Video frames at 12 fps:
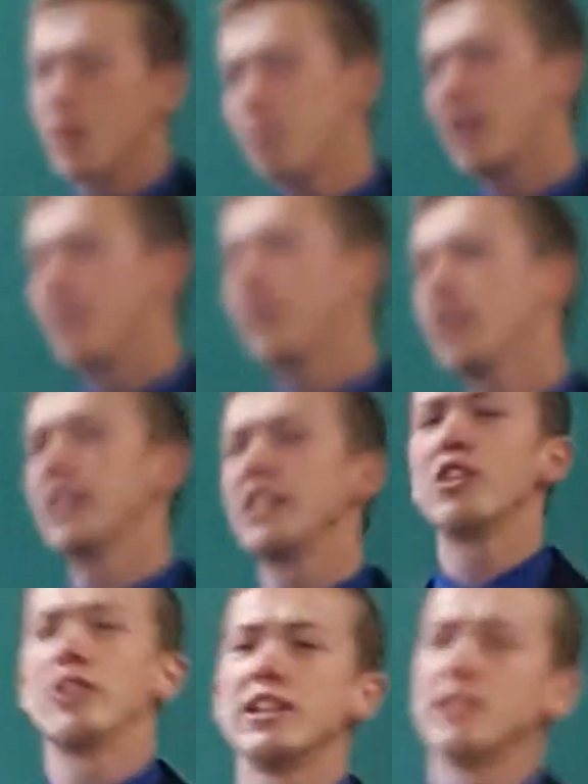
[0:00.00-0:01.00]
But I figured,
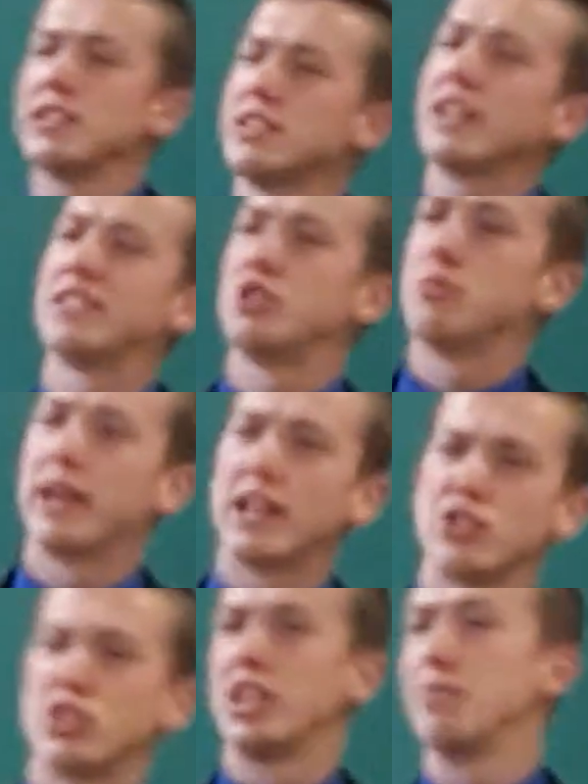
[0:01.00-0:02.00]
it's not too bad, I'll just